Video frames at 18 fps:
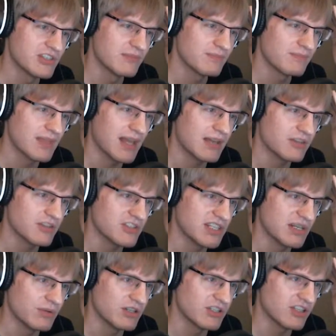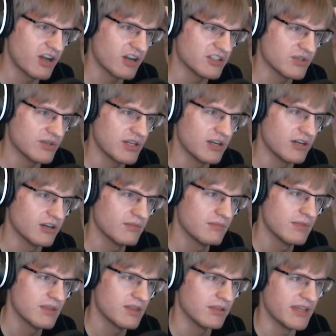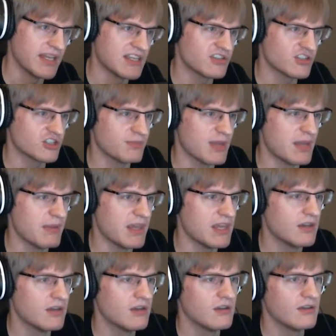I don't think there's anyone to talk to here. The lasers maybe?